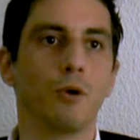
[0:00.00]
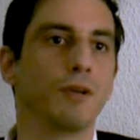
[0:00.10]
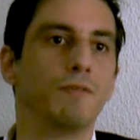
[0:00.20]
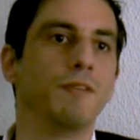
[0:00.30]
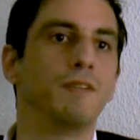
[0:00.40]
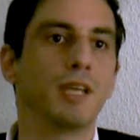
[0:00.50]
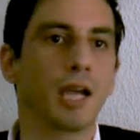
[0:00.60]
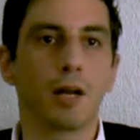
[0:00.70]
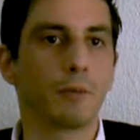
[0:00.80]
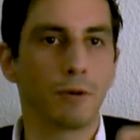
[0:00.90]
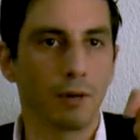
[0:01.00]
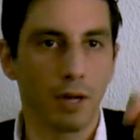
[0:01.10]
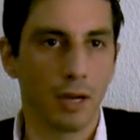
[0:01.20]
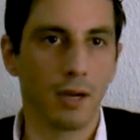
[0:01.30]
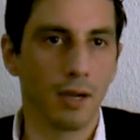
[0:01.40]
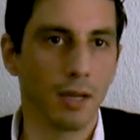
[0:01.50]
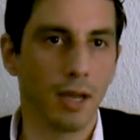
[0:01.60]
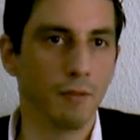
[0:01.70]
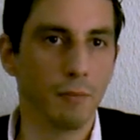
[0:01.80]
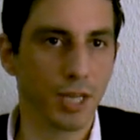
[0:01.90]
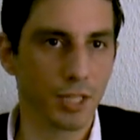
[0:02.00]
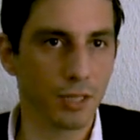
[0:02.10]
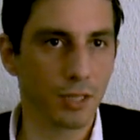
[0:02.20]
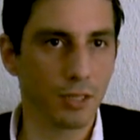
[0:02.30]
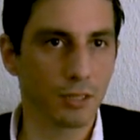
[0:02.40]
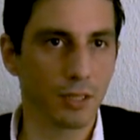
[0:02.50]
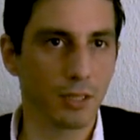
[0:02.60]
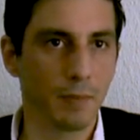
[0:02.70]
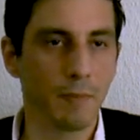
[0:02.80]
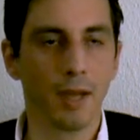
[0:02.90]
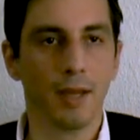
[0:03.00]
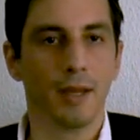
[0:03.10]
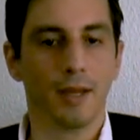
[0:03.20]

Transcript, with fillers: .50 caliber uh, heavy machine guns on them,